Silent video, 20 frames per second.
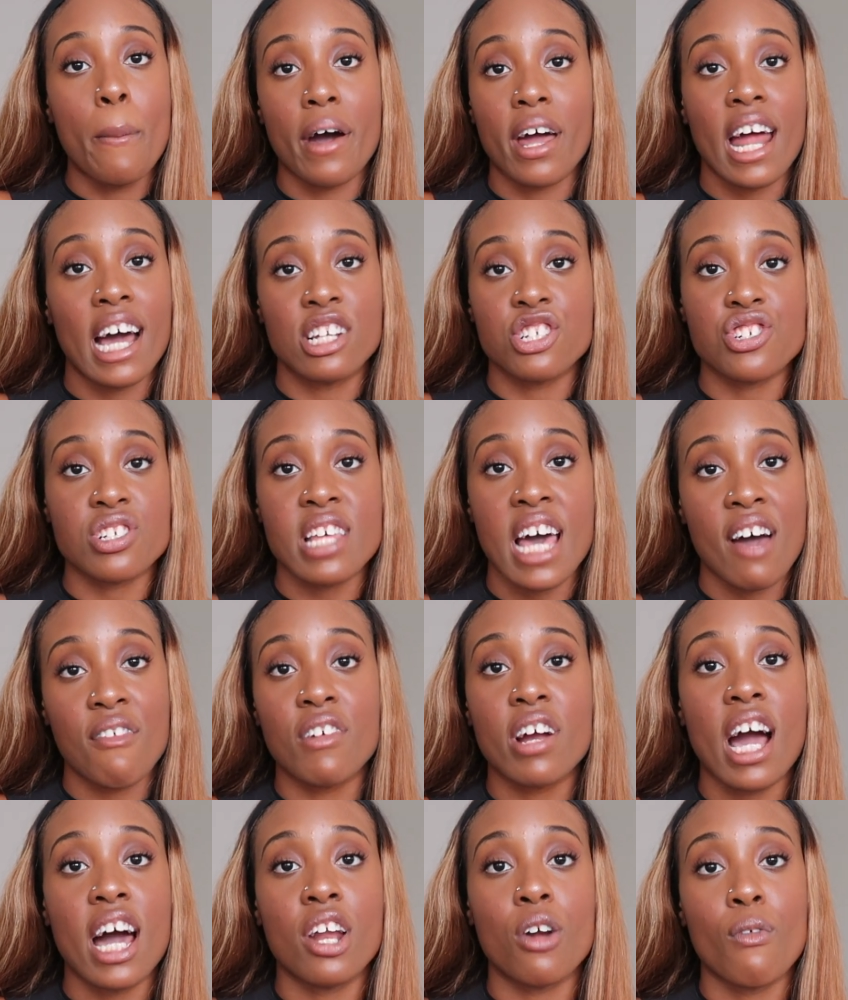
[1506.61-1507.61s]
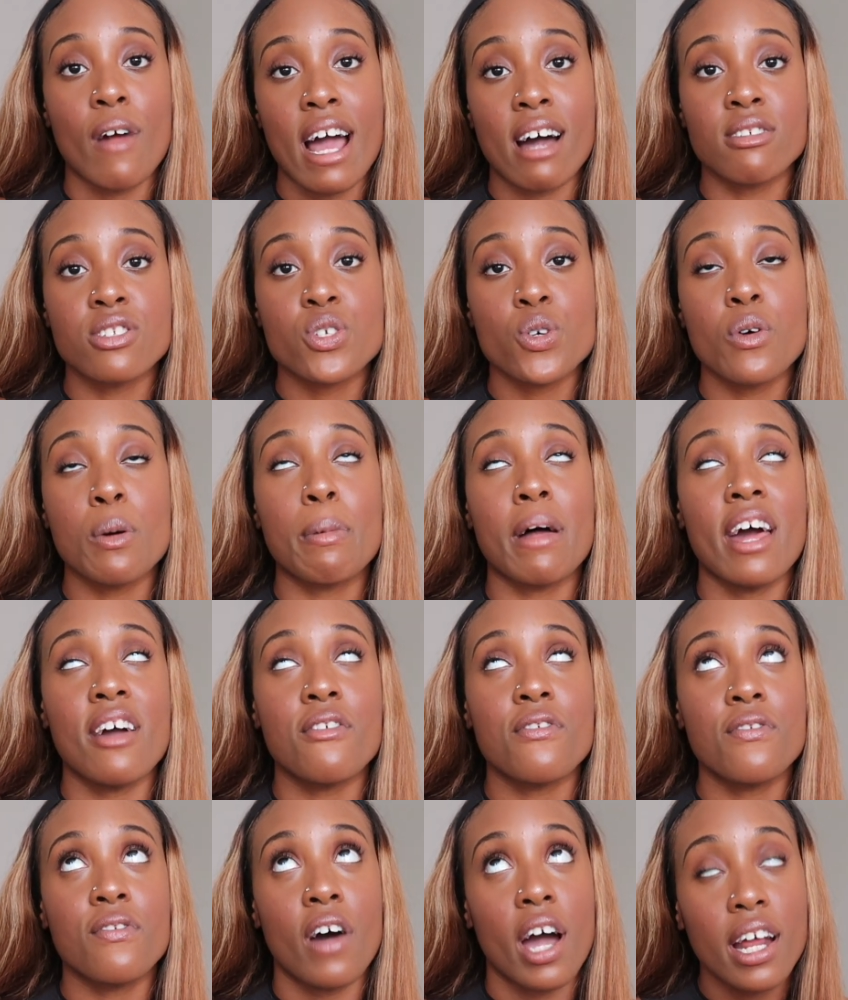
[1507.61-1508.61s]
but I just haven't gotten around to it, but I
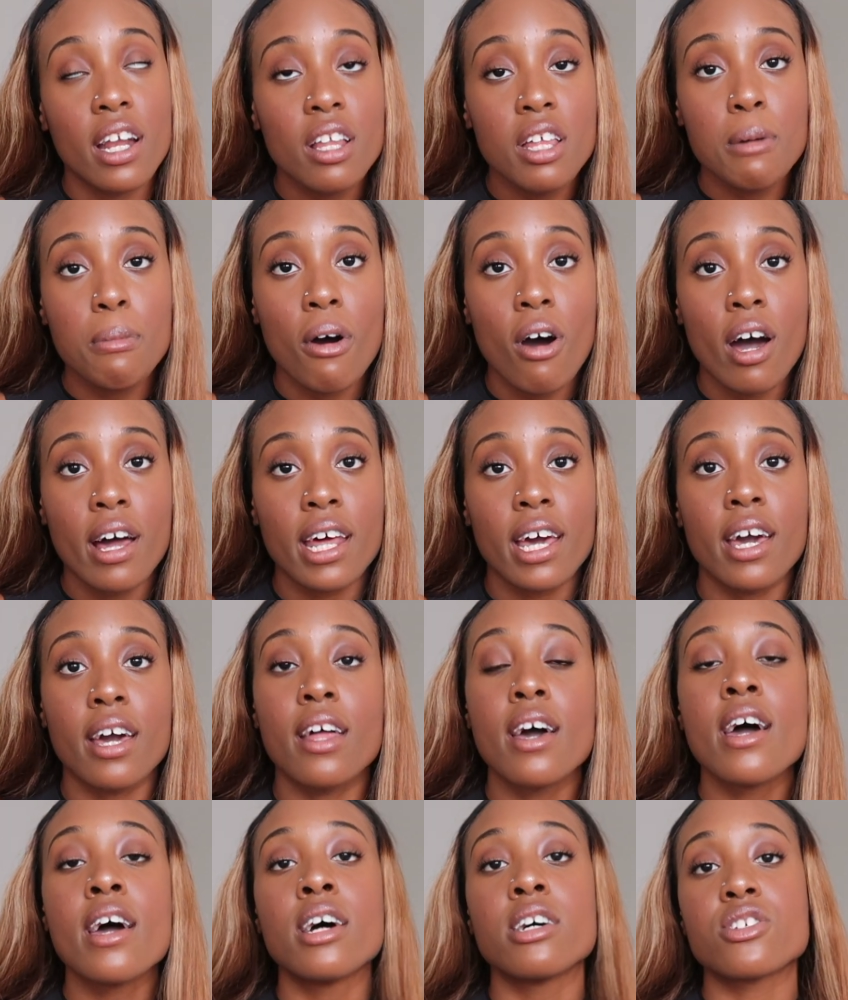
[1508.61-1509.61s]
finally bought it.